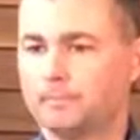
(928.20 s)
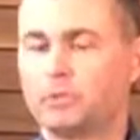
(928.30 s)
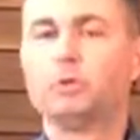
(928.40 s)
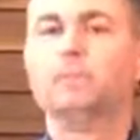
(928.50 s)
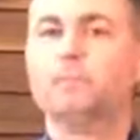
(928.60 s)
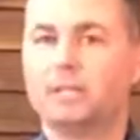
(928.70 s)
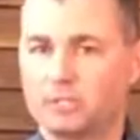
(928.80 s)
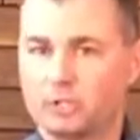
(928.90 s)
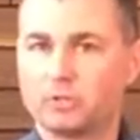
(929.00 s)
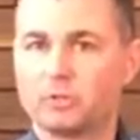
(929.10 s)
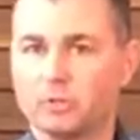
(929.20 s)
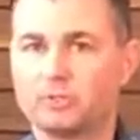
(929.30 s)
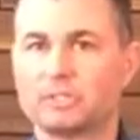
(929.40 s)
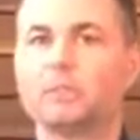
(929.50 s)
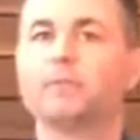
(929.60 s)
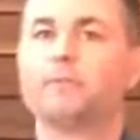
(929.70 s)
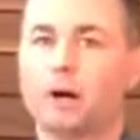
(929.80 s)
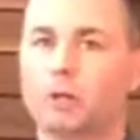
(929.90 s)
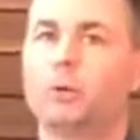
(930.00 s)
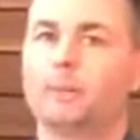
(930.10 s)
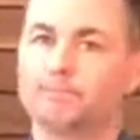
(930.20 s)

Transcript: administer some of the follow-up.